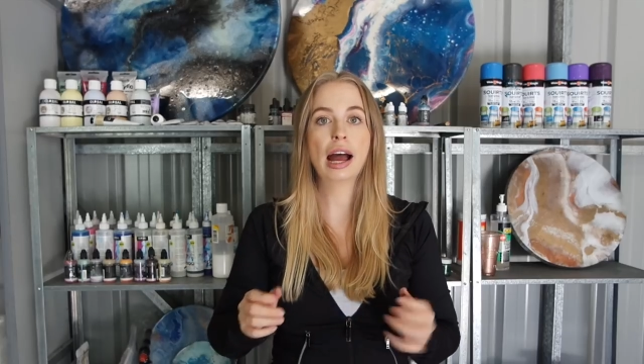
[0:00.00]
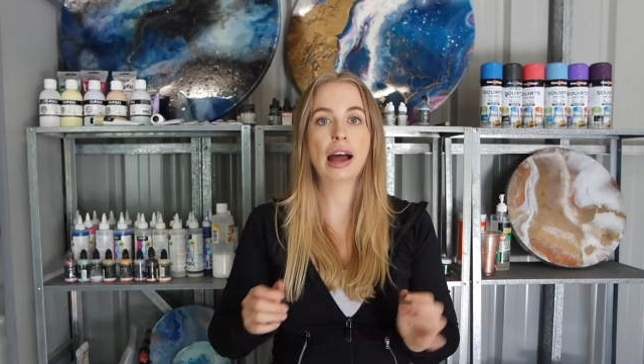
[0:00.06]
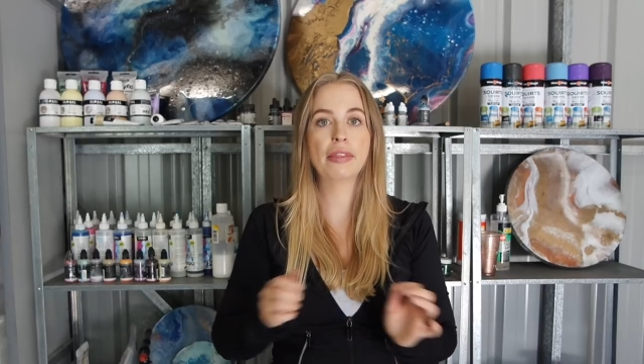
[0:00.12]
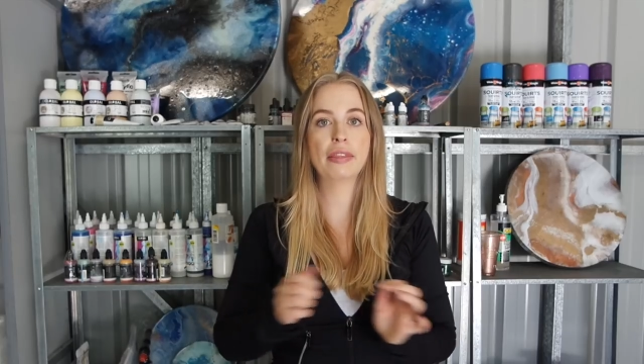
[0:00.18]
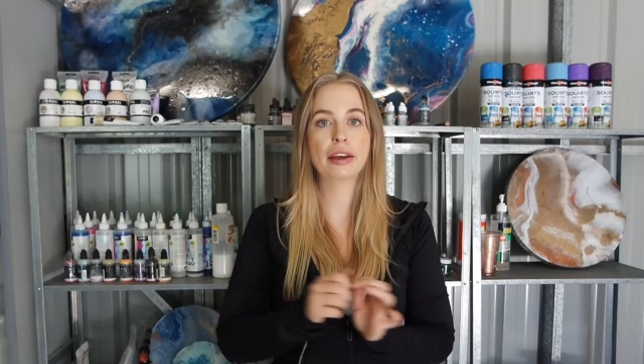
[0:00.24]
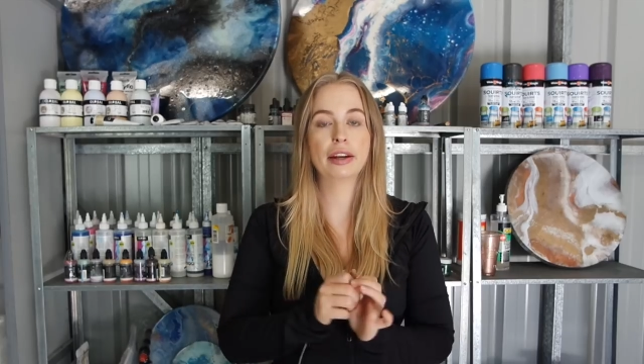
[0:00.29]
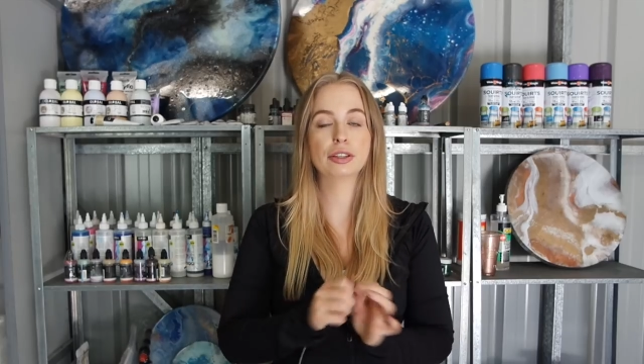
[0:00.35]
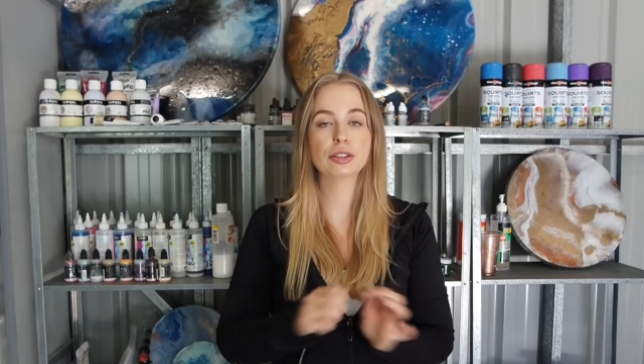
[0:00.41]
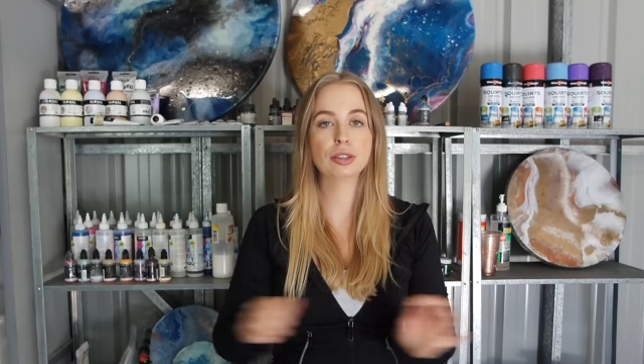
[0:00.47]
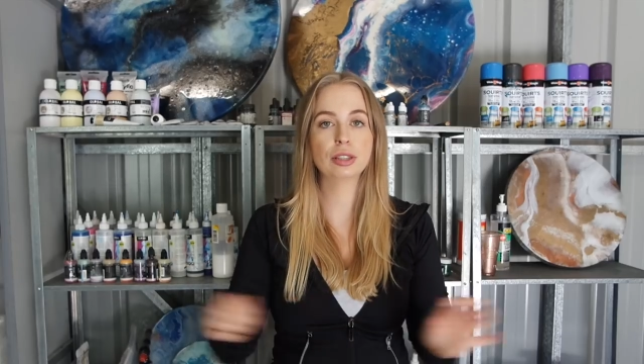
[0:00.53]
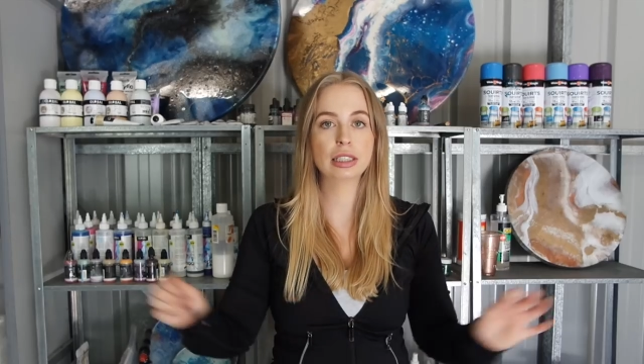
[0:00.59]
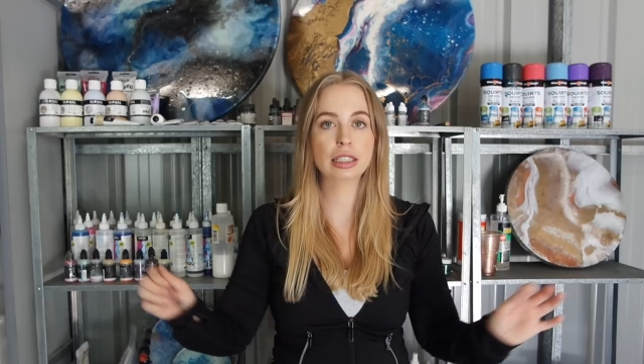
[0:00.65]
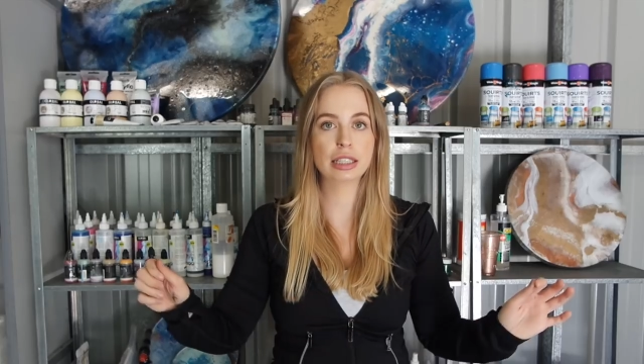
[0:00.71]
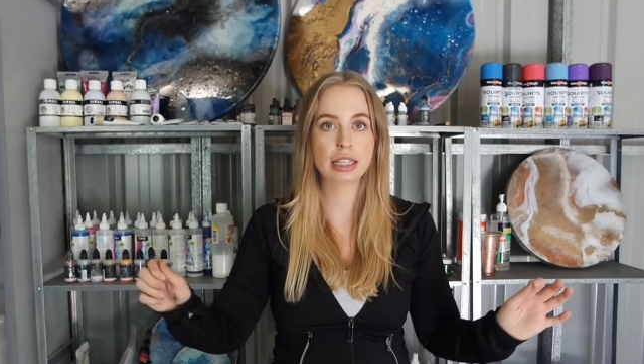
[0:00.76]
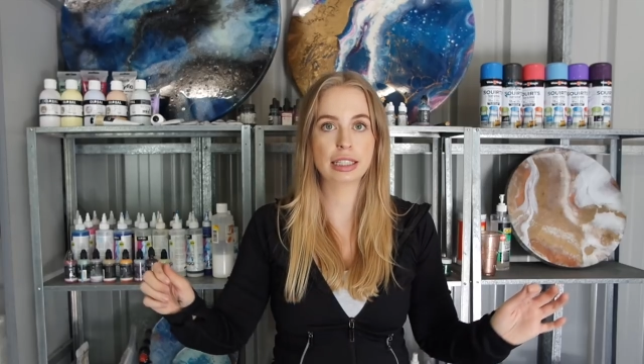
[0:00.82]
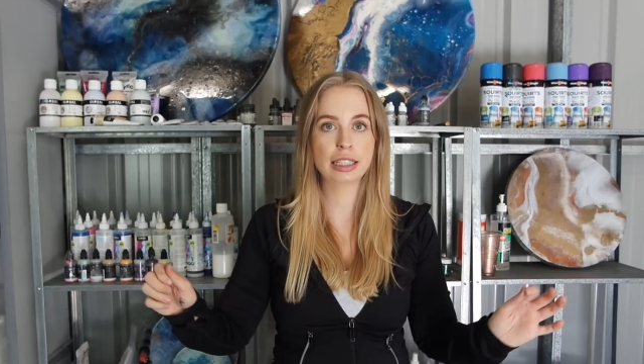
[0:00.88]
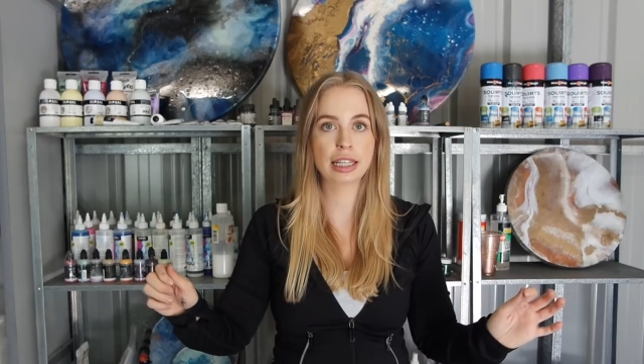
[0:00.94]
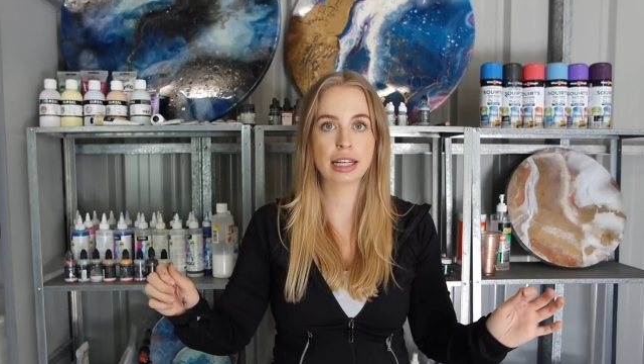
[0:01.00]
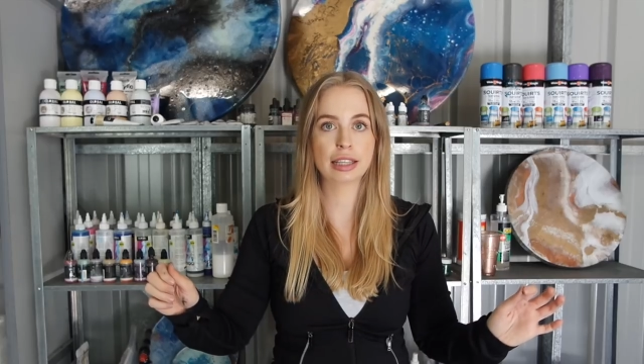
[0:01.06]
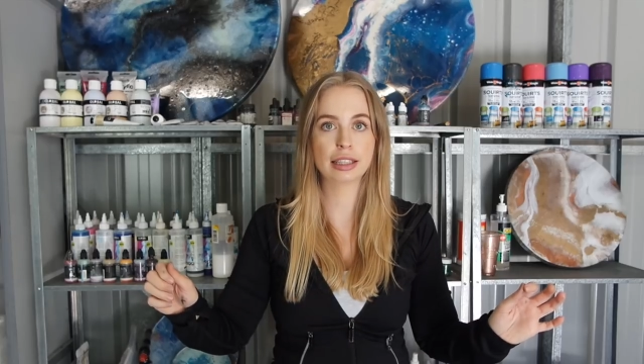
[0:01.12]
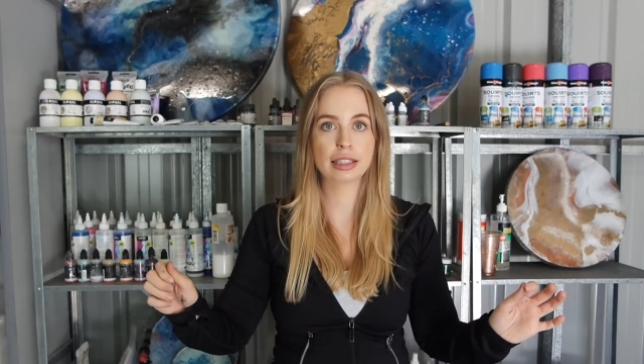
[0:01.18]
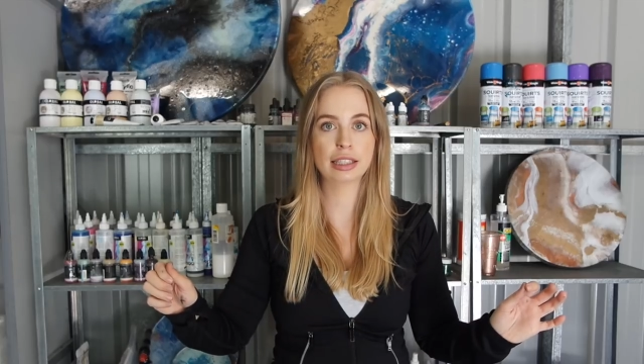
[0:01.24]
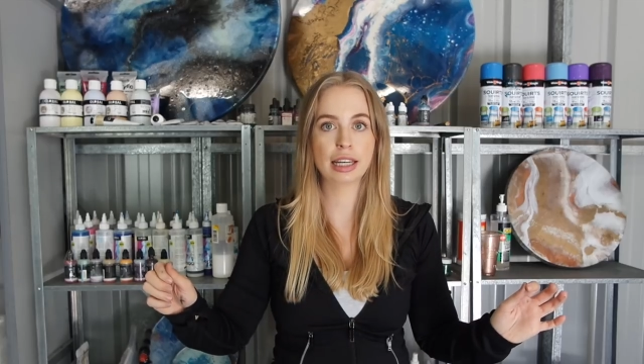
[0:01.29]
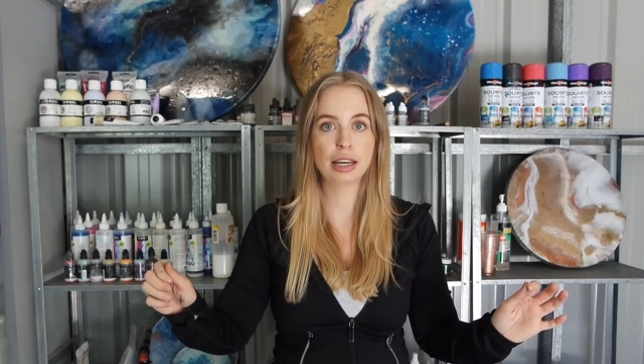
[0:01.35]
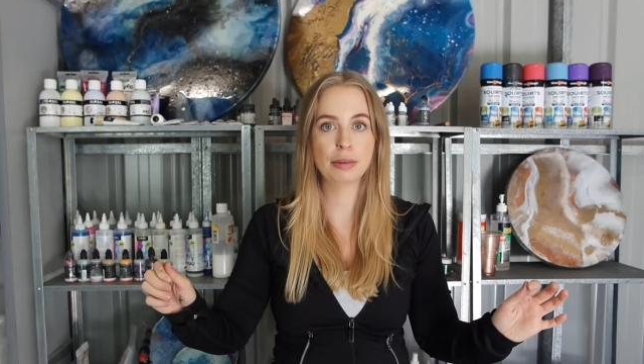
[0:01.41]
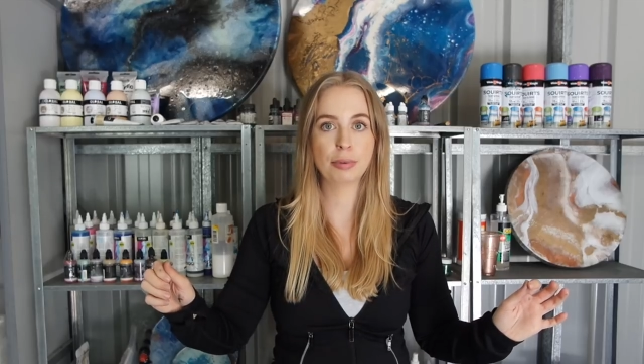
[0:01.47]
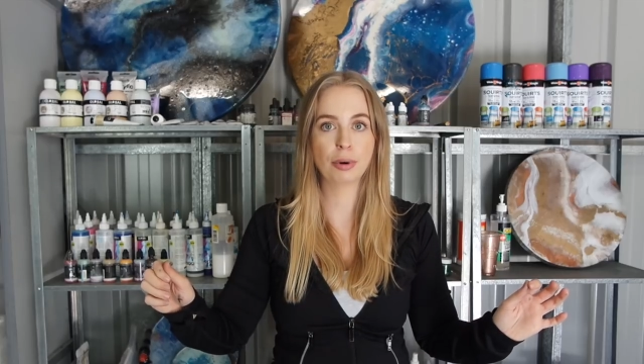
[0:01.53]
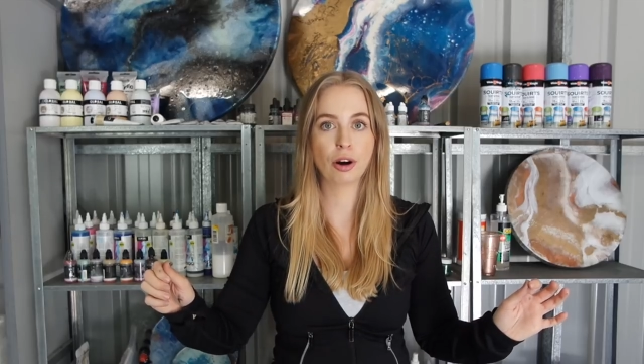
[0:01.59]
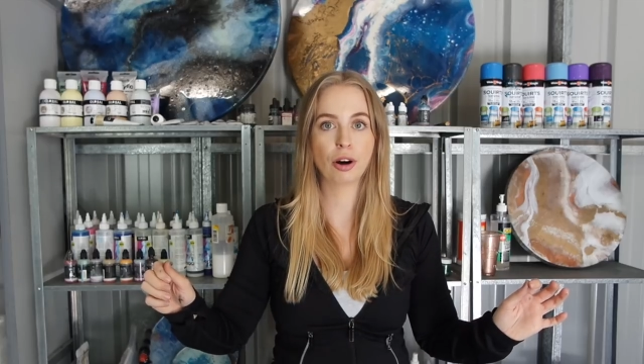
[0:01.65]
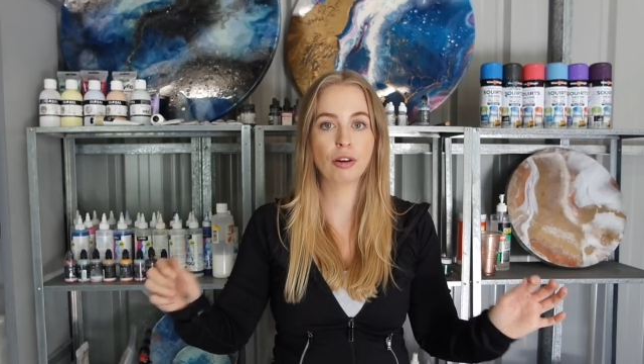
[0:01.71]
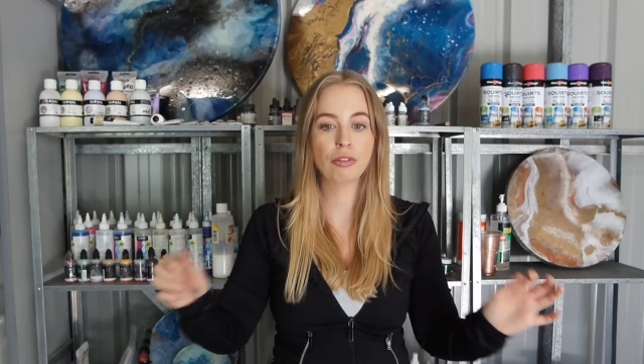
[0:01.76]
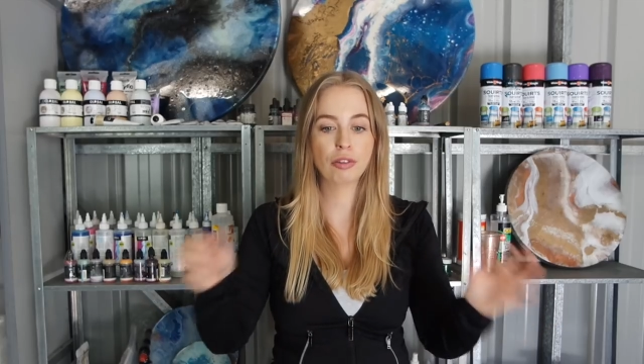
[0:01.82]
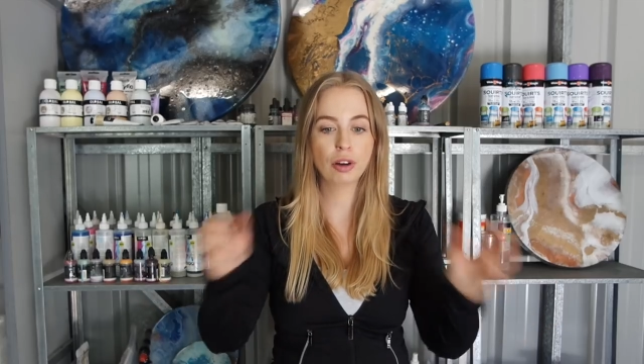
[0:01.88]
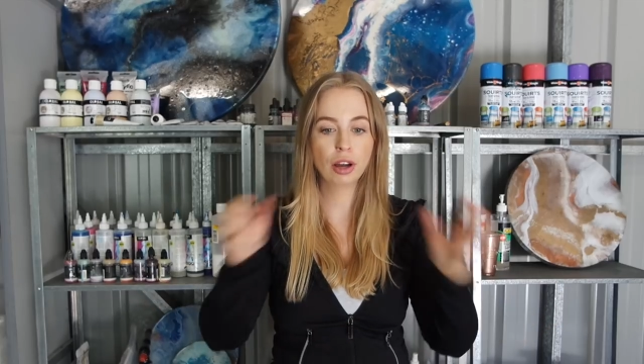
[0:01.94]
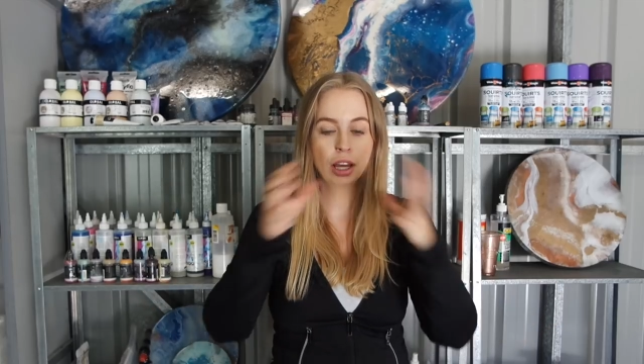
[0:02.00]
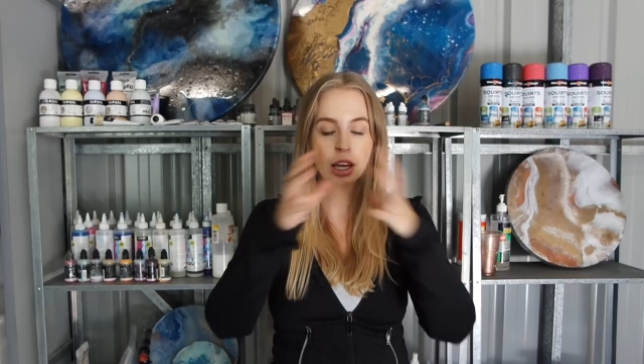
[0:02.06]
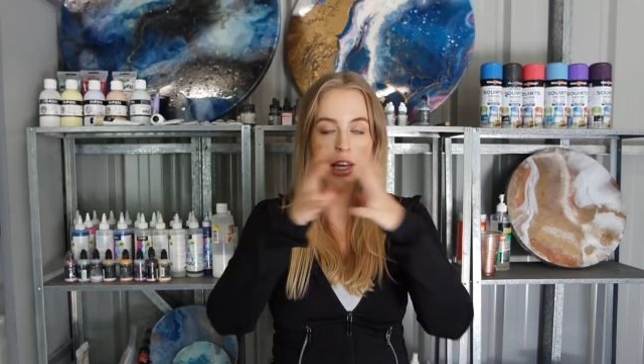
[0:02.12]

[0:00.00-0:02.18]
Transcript: and then as soon as they take the tape off,